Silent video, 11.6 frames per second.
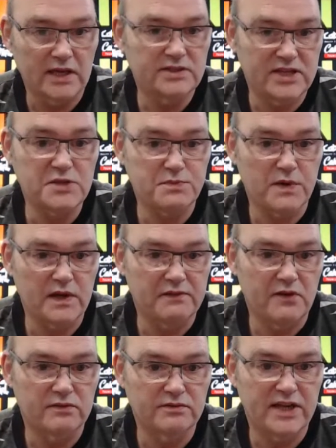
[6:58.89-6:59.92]
desperately
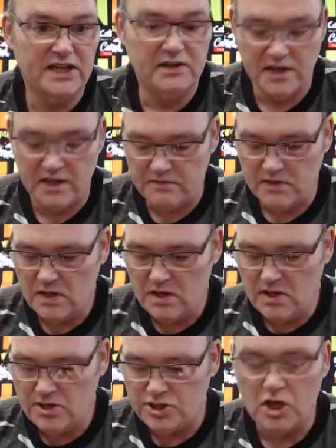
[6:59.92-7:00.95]
needing it.
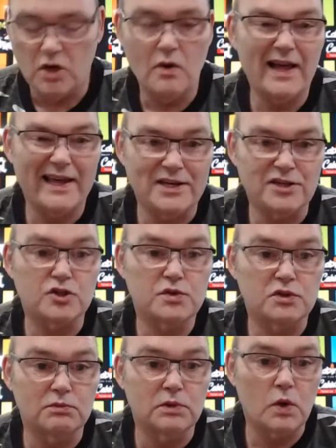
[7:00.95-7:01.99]
So I'll get in touch
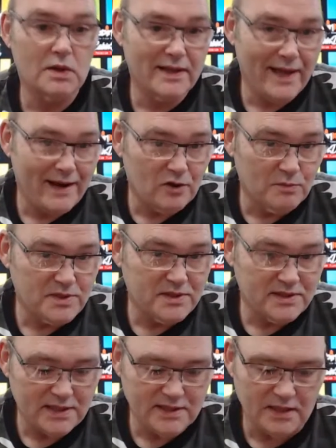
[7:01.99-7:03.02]
with some local care homes and
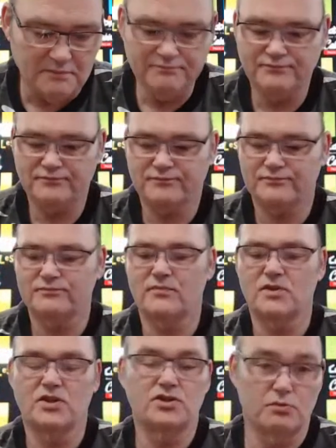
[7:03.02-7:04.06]
send them.
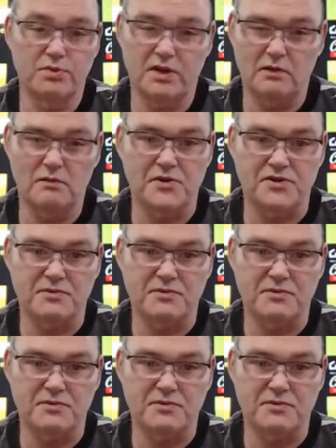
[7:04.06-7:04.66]
Somebody will want